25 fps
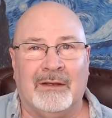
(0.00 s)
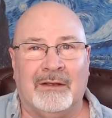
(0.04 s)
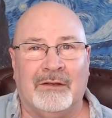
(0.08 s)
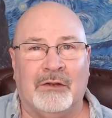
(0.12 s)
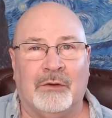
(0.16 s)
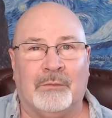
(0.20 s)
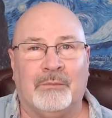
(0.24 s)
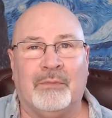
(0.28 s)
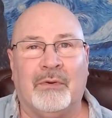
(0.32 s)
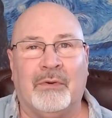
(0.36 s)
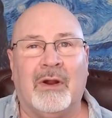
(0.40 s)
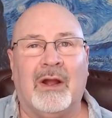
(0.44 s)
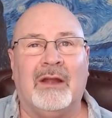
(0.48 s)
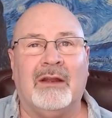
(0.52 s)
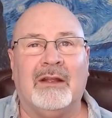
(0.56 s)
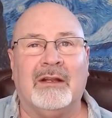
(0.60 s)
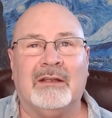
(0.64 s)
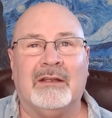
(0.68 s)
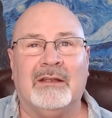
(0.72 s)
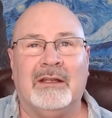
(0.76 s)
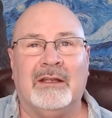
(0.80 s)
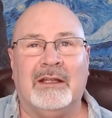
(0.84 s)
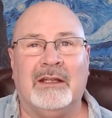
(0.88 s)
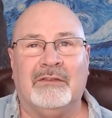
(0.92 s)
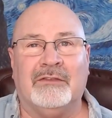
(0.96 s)
Your
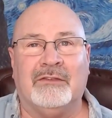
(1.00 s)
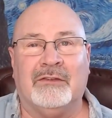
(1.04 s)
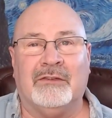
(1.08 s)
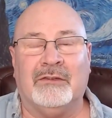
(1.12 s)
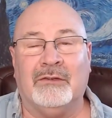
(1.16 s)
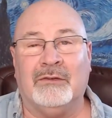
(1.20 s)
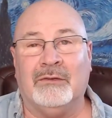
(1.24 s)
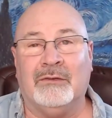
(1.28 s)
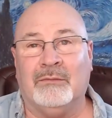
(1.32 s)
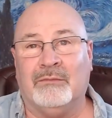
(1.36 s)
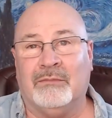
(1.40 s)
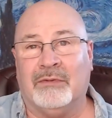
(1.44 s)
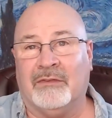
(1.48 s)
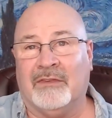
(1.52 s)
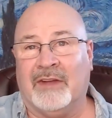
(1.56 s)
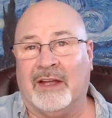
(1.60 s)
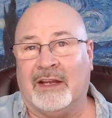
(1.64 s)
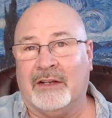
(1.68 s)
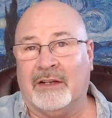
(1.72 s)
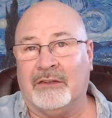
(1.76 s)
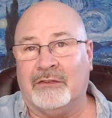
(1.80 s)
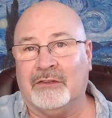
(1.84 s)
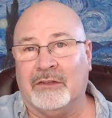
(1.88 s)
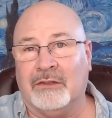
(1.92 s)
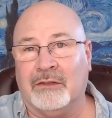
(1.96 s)
product needs to
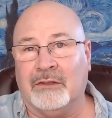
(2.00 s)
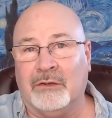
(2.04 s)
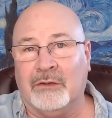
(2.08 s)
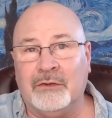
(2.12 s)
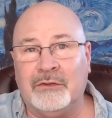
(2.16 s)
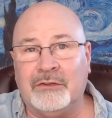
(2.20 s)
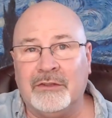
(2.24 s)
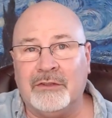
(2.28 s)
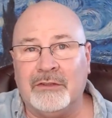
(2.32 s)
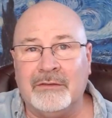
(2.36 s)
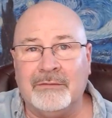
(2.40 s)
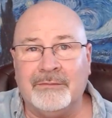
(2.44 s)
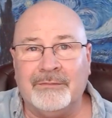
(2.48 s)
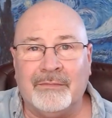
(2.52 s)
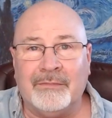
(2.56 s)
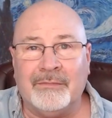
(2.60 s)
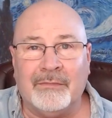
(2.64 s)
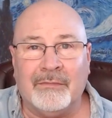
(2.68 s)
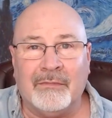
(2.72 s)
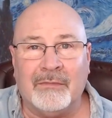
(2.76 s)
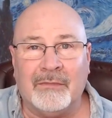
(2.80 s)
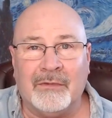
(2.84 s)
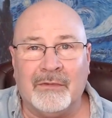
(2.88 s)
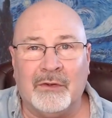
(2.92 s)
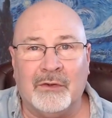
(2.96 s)
provide a solution
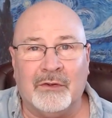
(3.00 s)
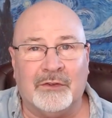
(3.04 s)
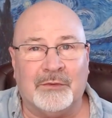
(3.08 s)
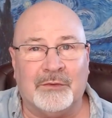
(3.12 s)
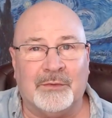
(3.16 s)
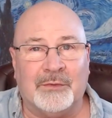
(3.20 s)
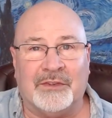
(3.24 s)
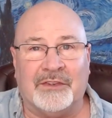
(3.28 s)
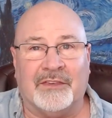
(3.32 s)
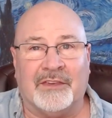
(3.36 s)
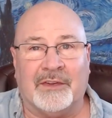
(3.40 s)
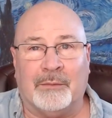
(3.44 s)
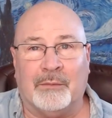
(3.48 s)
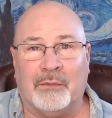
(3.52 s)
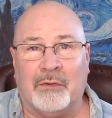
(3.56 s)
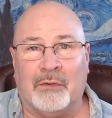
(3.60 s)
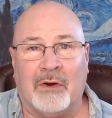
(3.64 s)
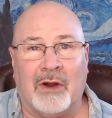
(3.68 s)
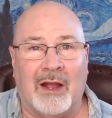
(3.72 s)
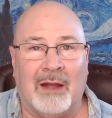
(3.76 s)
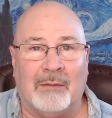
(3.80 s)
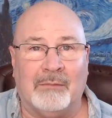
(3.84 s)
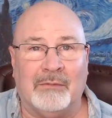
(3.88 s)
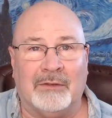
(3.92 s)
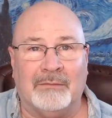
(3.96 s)
to a specific
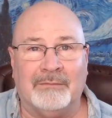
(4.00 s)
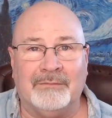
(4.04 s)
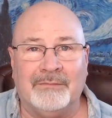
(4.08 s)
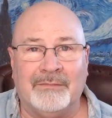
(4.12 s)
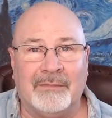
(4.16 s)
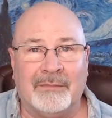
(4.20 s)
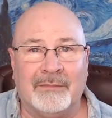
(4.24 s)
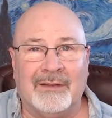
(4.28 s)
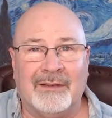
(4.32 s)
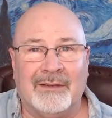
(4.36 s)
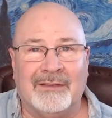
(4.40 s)
problem,